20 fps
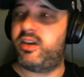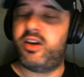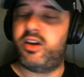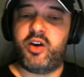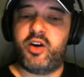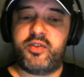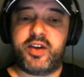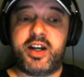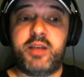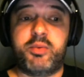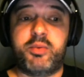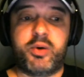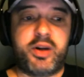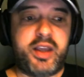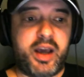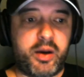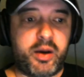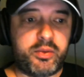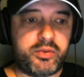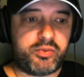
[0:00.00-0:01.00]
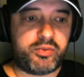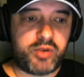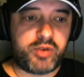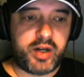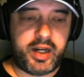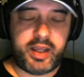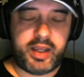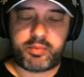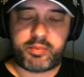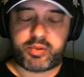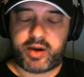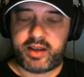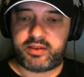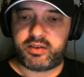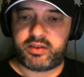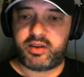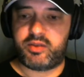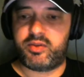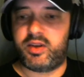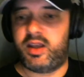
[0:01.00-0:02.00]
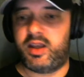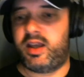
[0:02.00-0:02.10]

of anybody else. Really impressive,